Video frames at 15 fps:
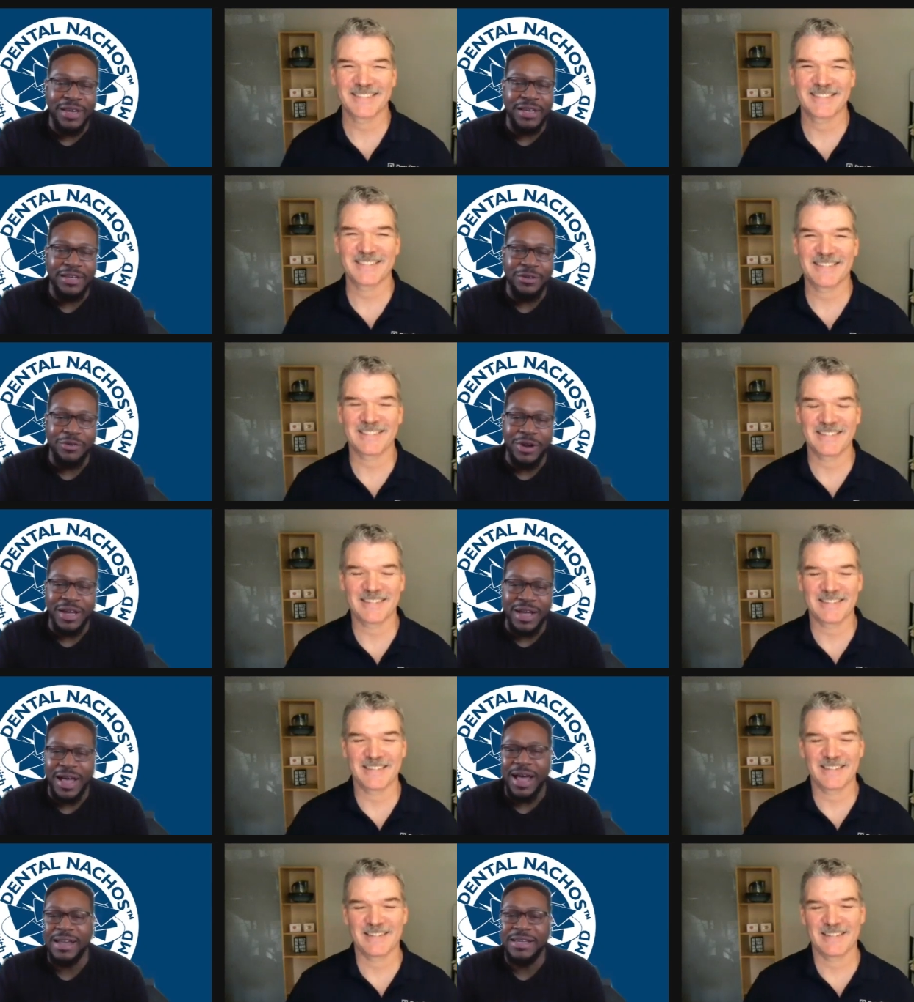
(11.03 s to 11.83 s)
Speaker 1: and great
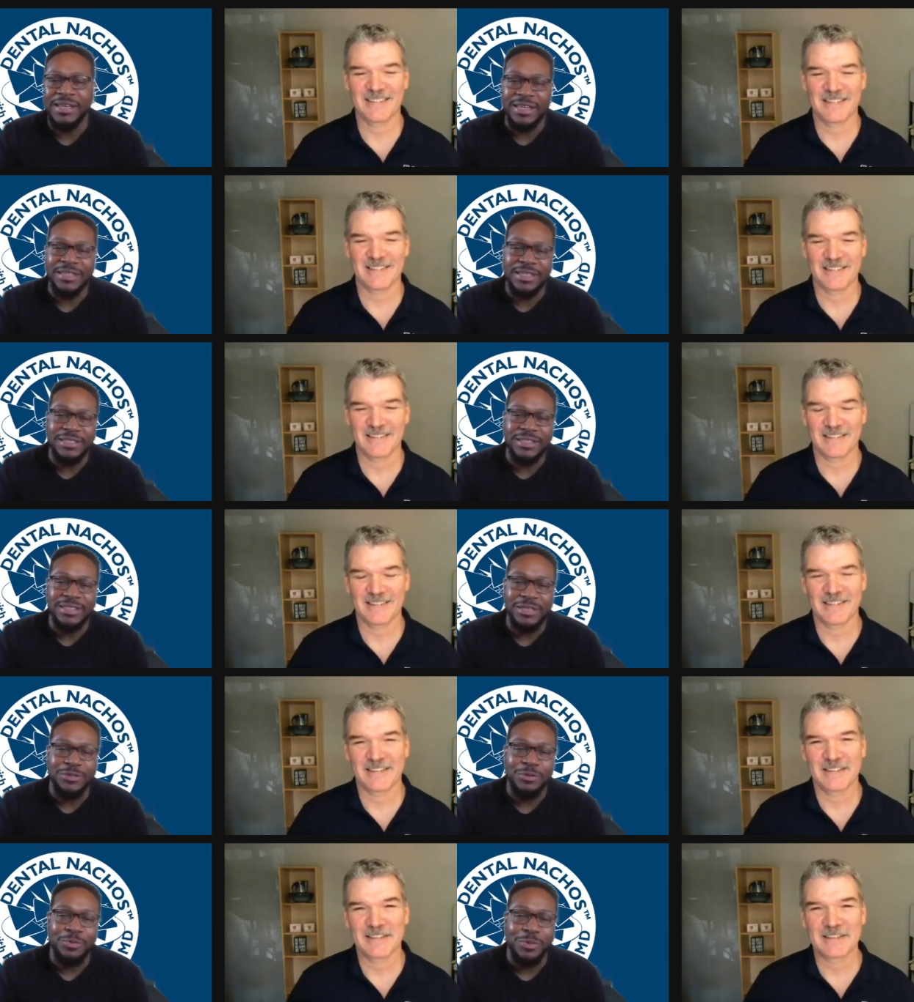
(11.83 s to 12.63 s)
colleague in this
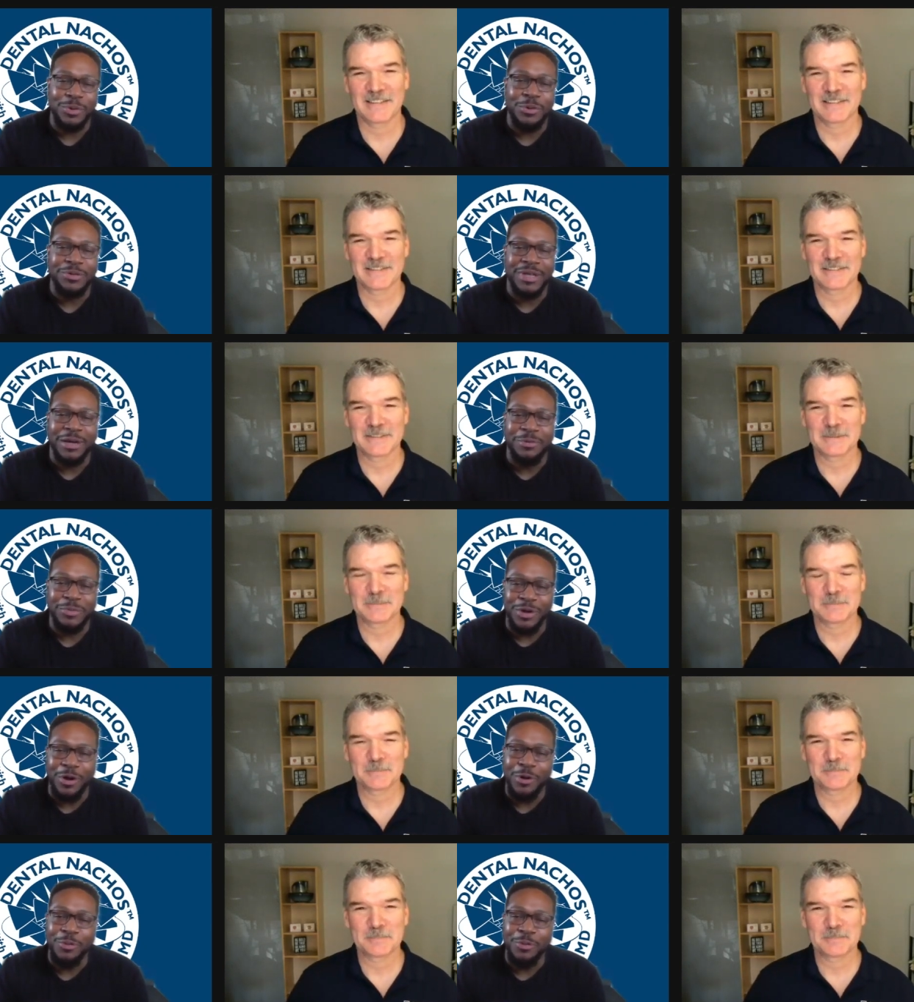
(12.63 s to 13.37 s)
dental world that we all